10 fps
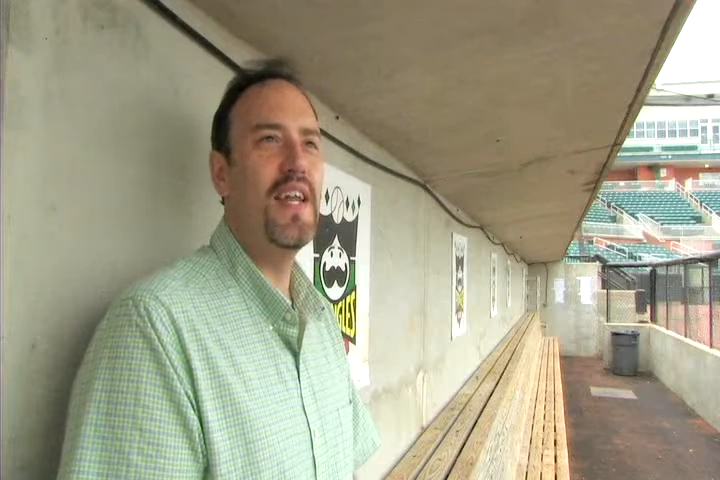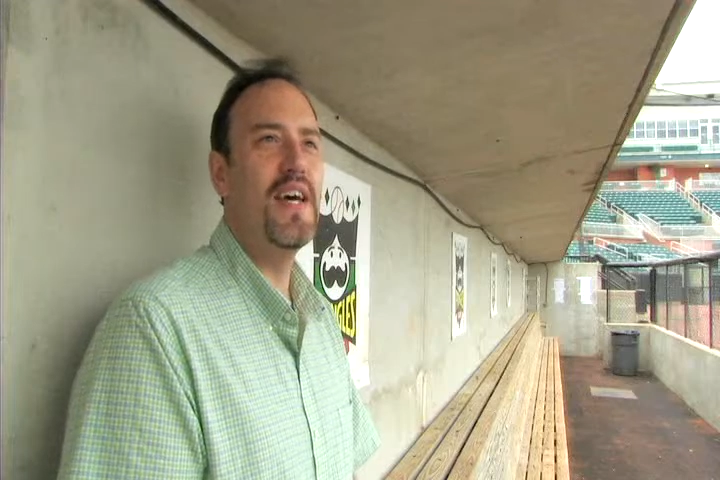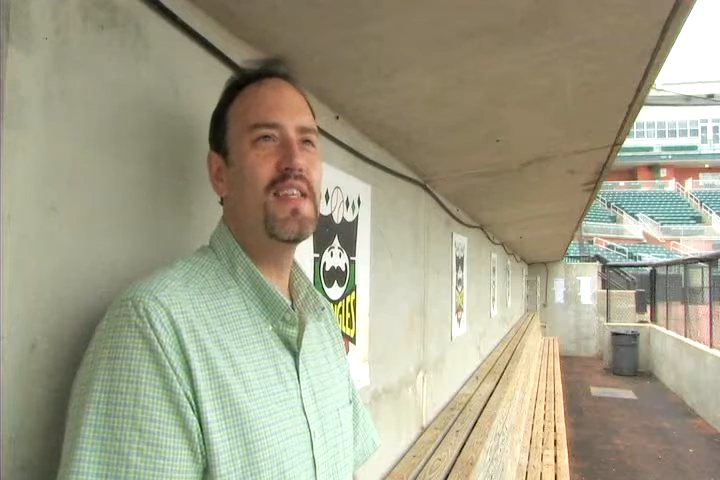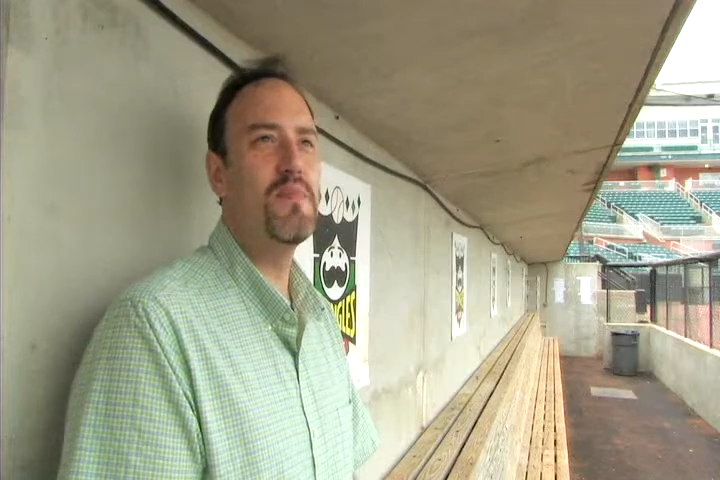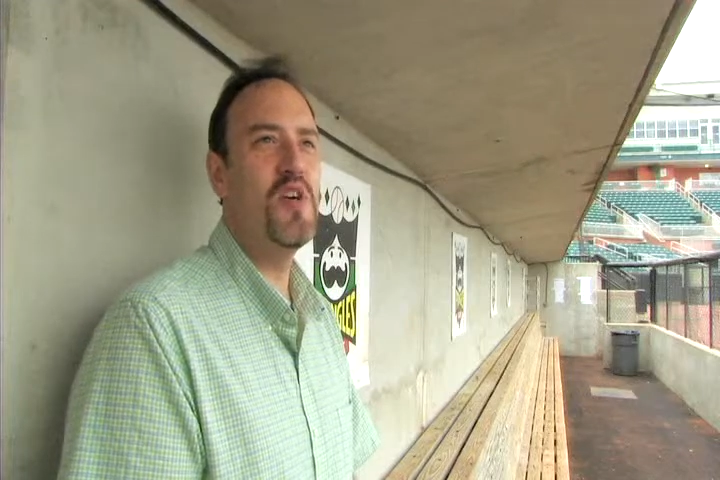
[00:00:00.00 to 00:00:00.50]
an
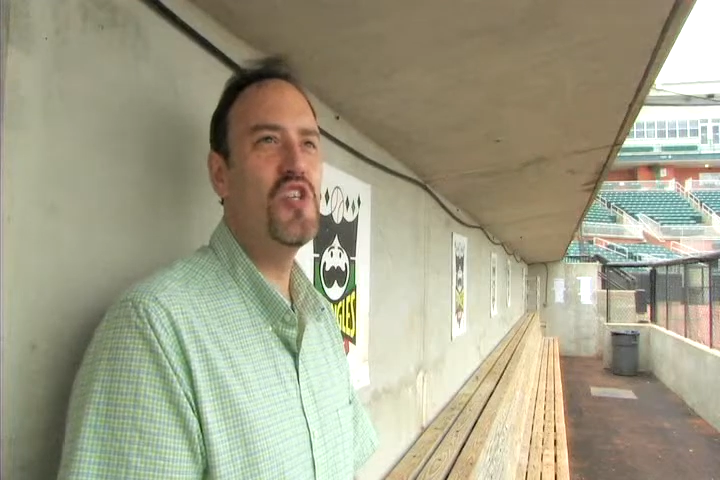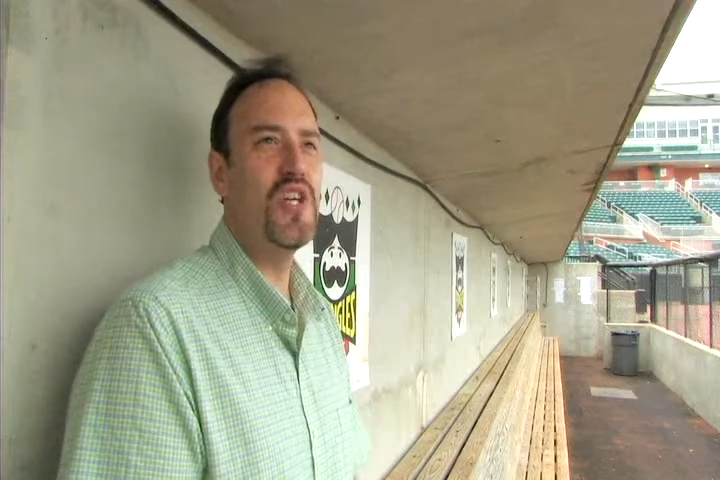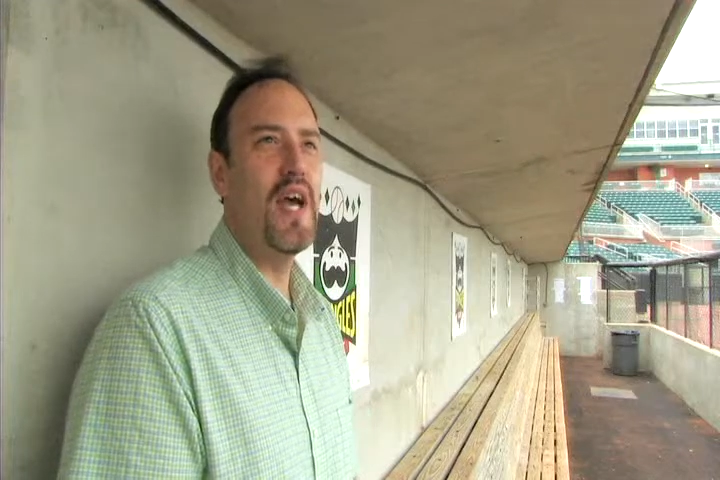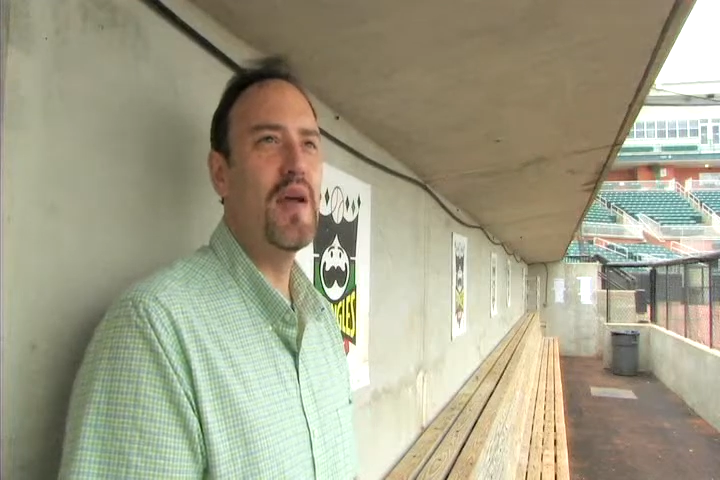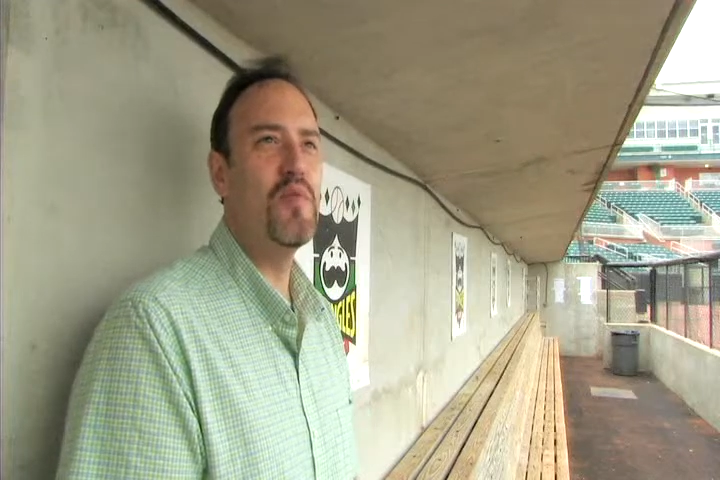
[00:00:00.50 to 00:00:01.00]

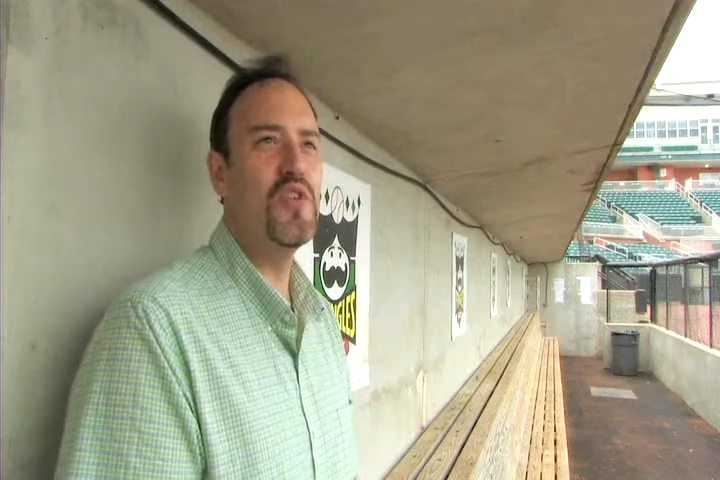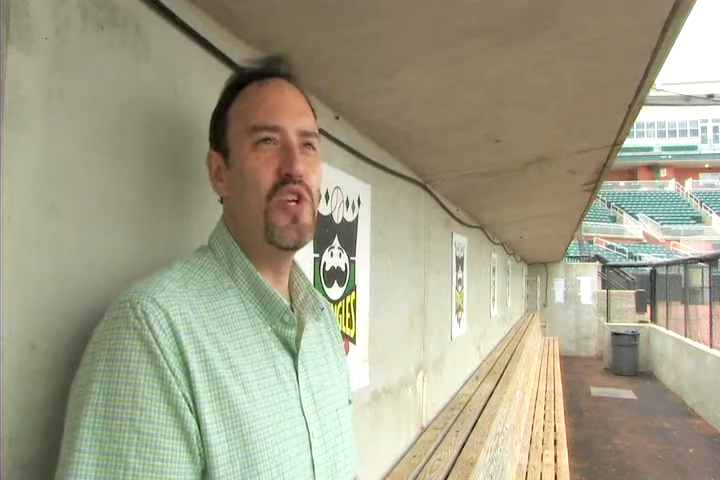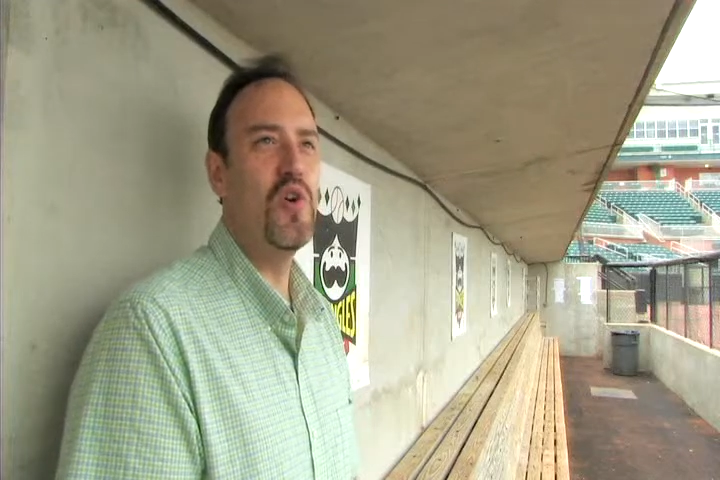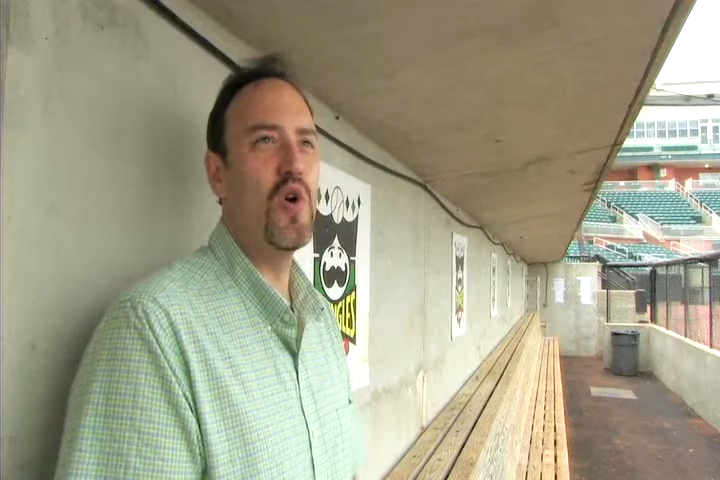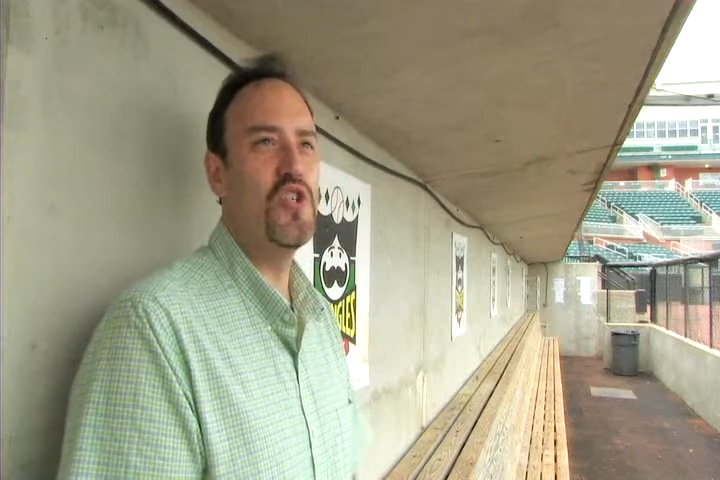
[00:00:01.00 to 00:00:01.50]
exhibition game with the
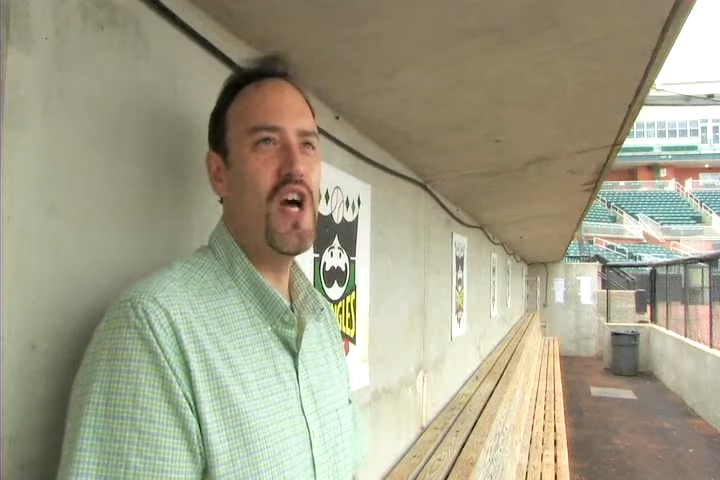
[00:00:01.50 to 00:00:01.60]
New York